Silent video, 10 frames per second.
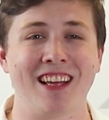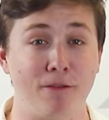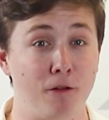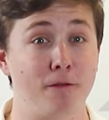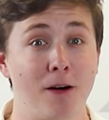
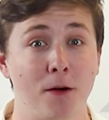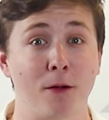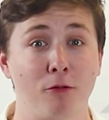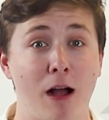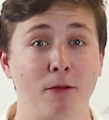If you follow
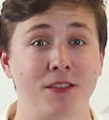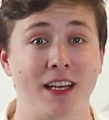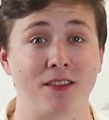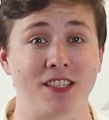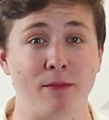the proper
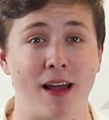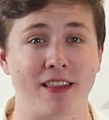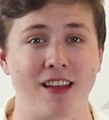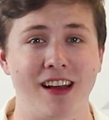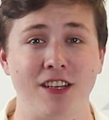TLC
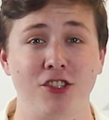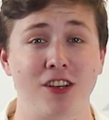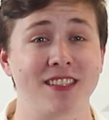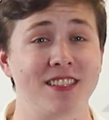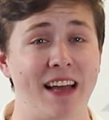method, in
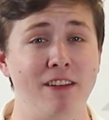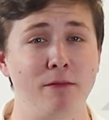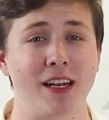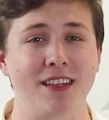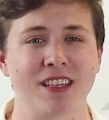just
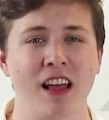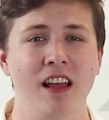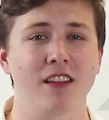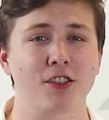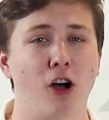7 minutes,
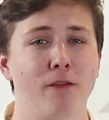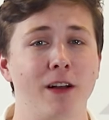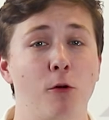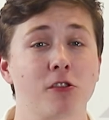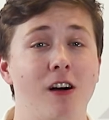the
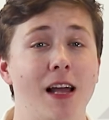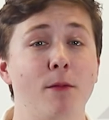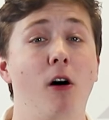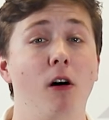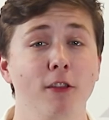solvent will
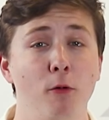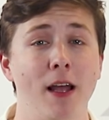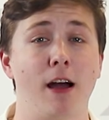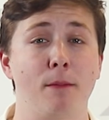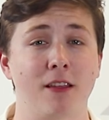climb all the
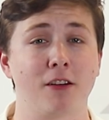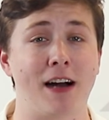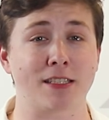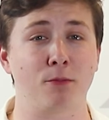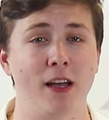way up the
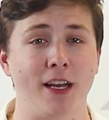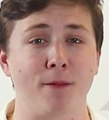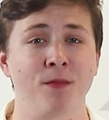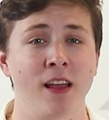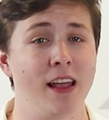glass plate,
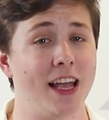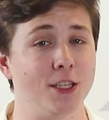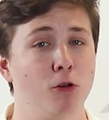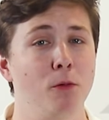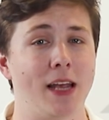
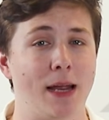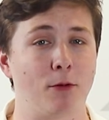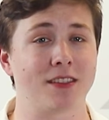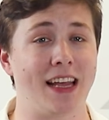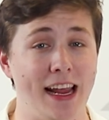and you will be
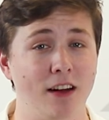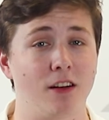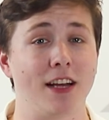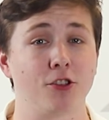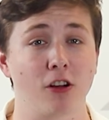able to
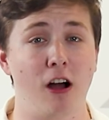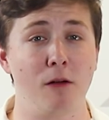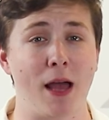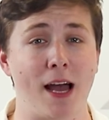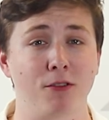analyze your
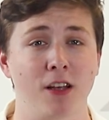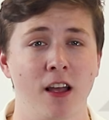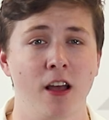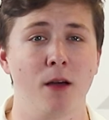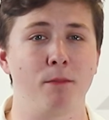compound.
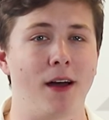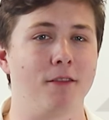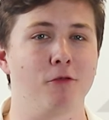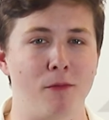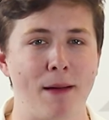
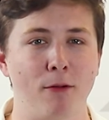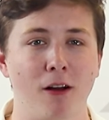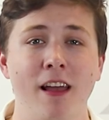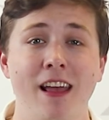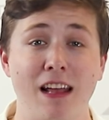But
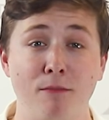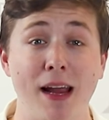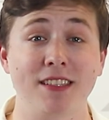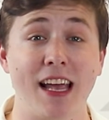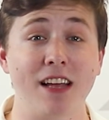remember, it
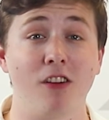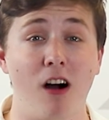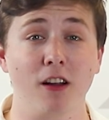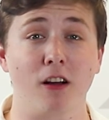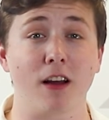may take
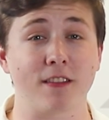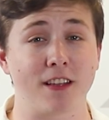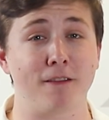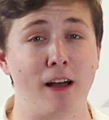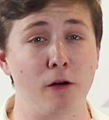longer if
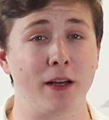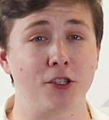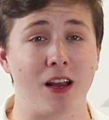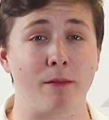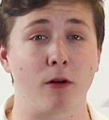the
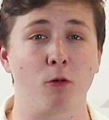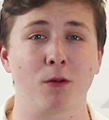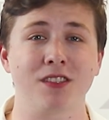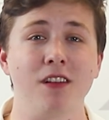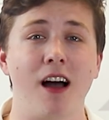developing chamber
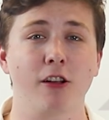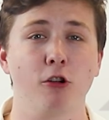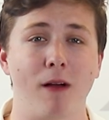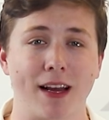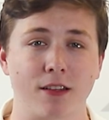was not
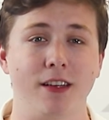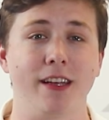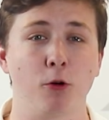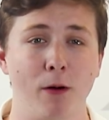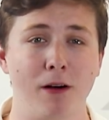
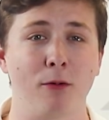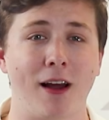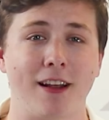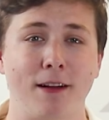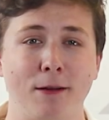correctly
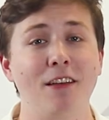equilibrated.